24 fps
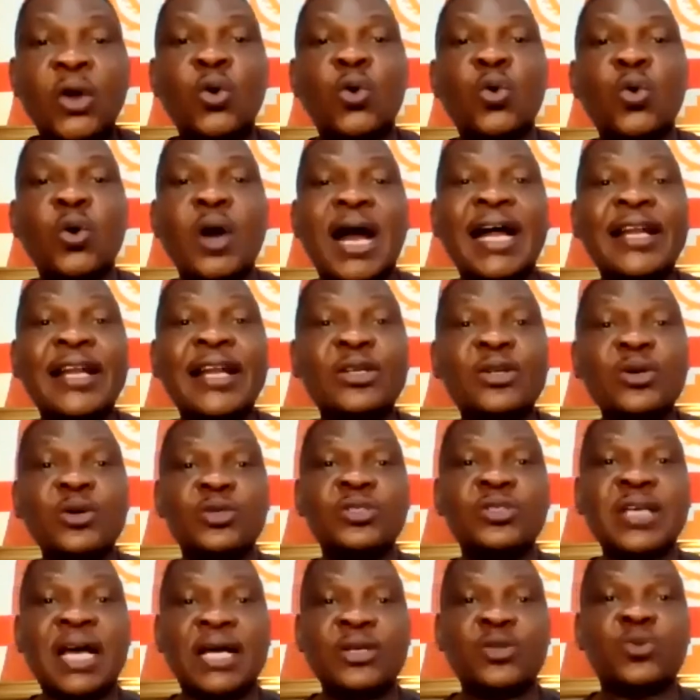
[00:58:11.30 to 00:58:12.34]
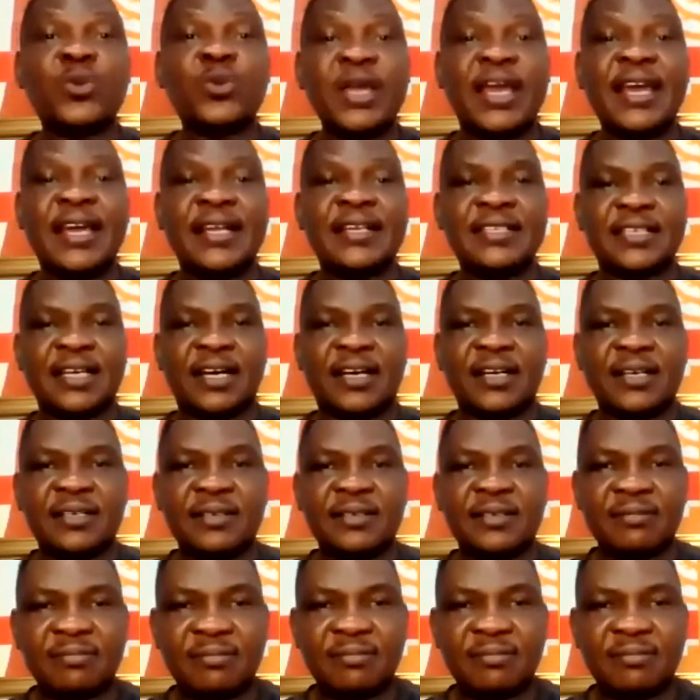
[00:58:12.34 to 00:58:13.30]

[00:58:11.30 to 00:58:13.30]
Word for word: Who are those that we enter?